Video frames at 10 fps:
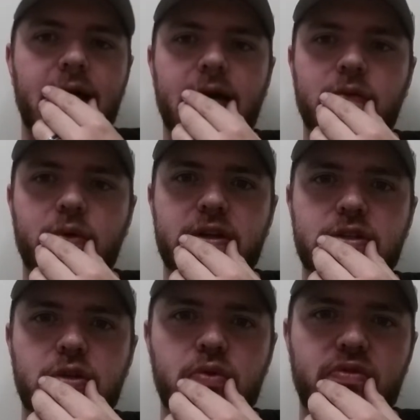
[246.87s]
i've
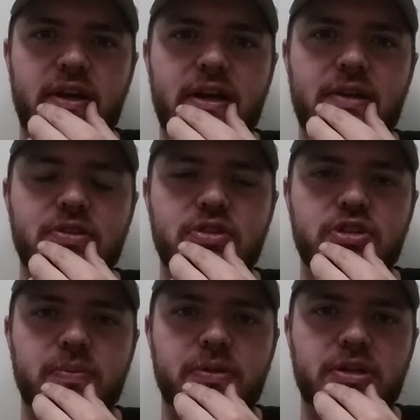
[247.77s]
went too fast and
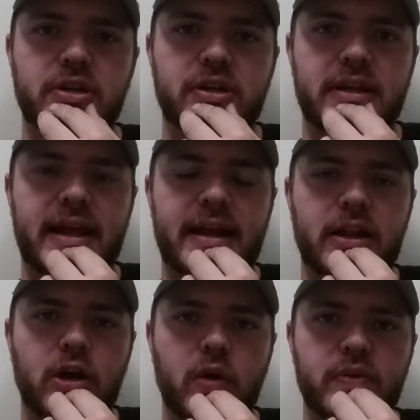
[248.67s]
jumped the gun and added
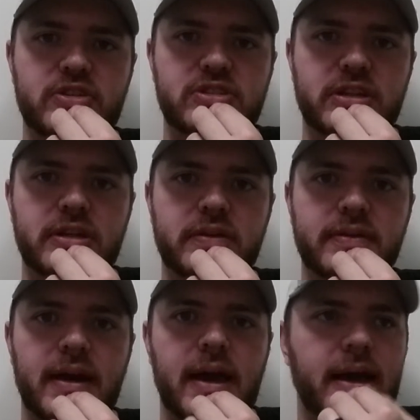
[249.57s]
all this
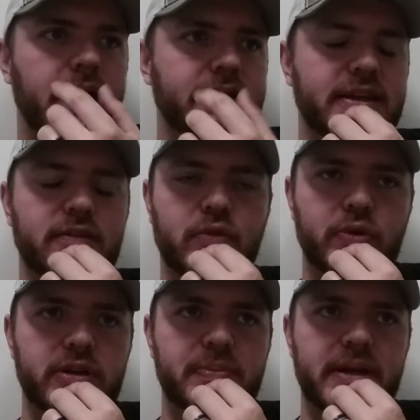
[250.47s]
stuff i can
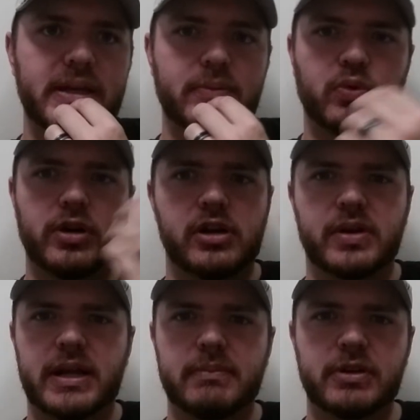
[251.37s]
afford to pay it but we're not
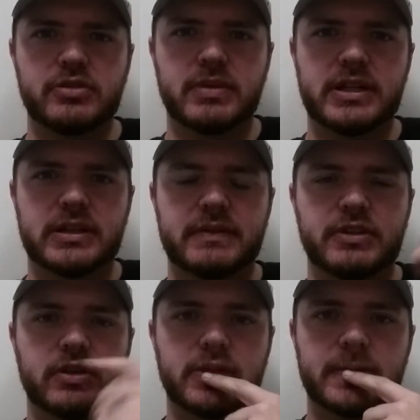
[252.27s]
going to have much money left
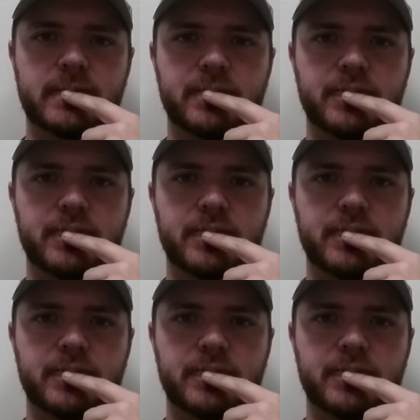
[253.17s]
over